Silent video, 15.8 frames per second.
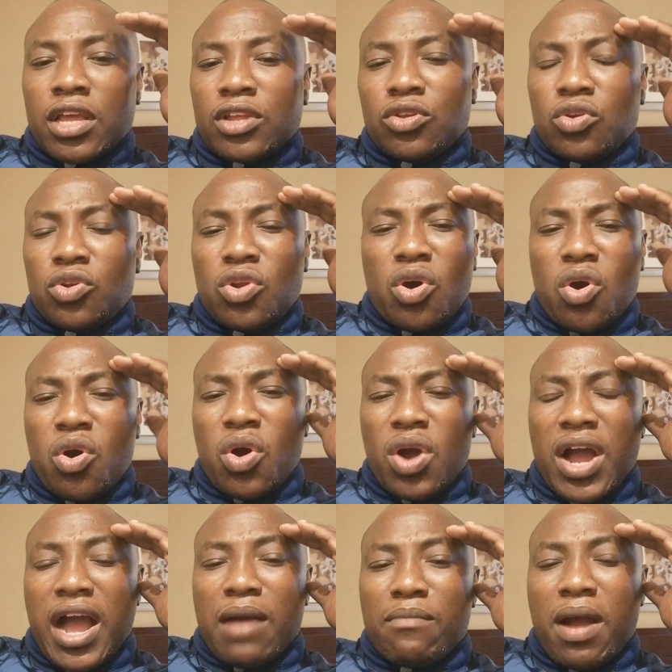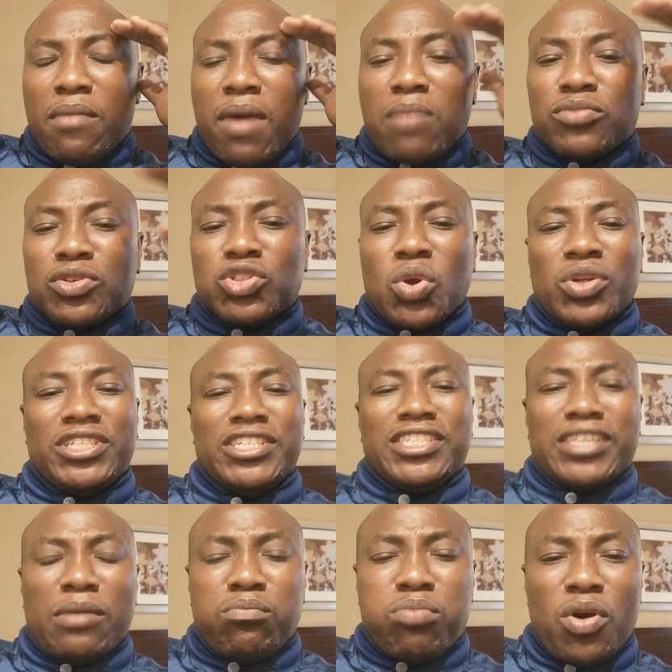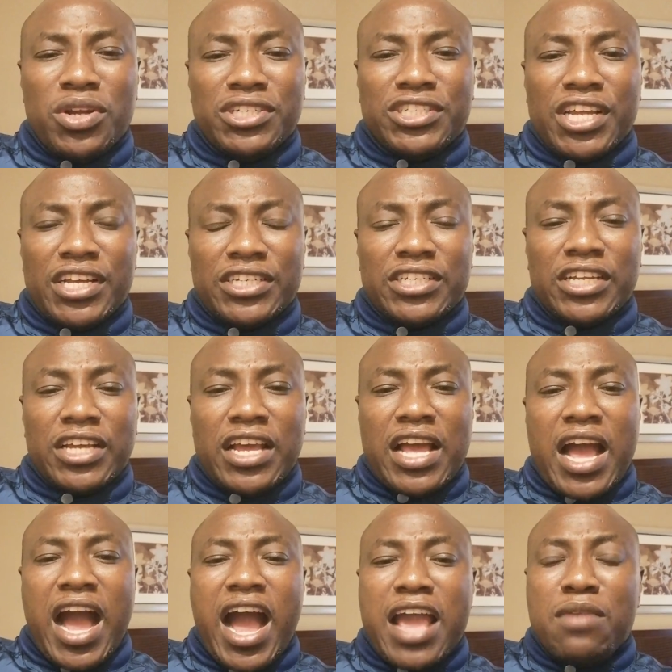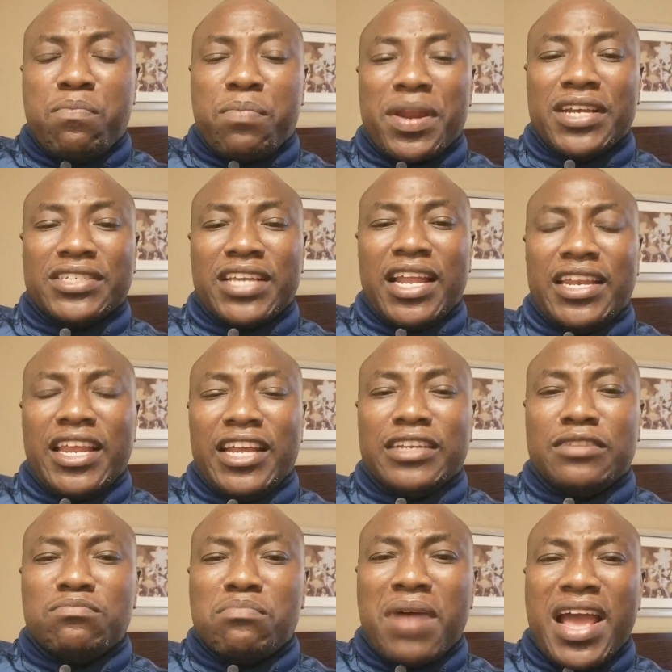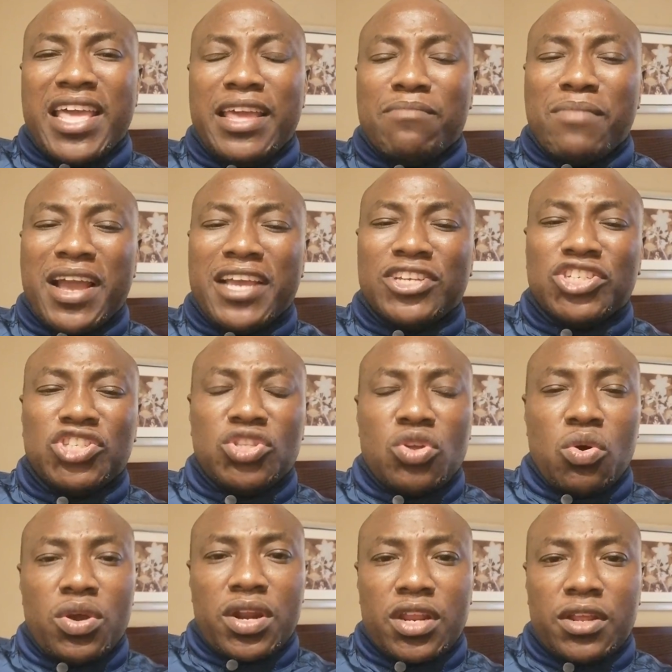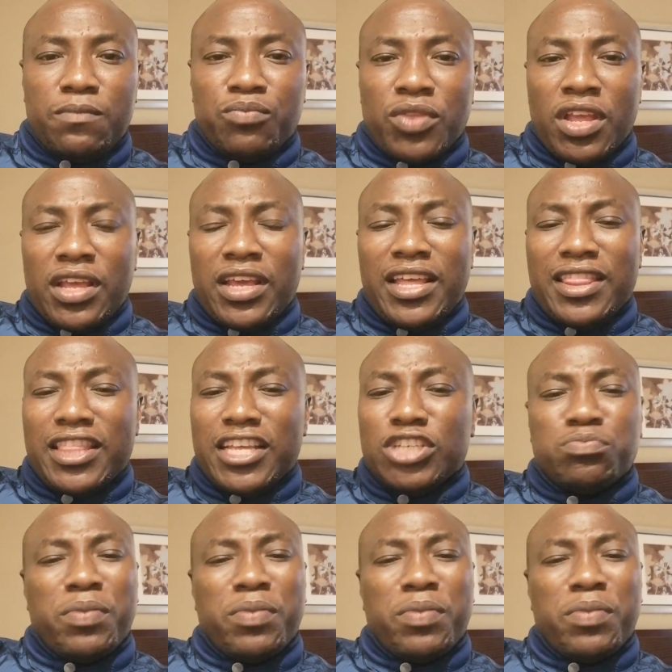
You know, I'm, I'm, I'm so disappointed. I presented my, my story in this